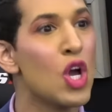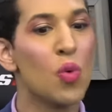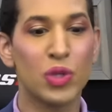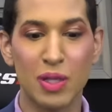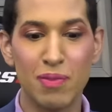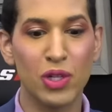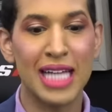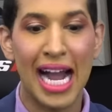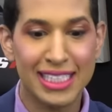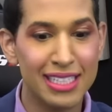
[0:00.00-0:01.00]
with the most
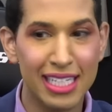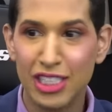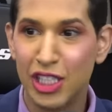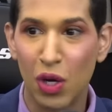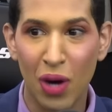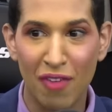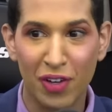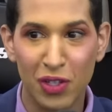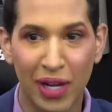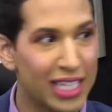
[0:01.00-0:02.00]
isolated geographic
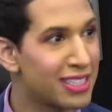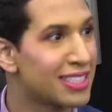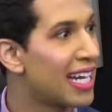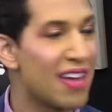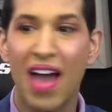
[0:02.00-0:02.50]
locations that I have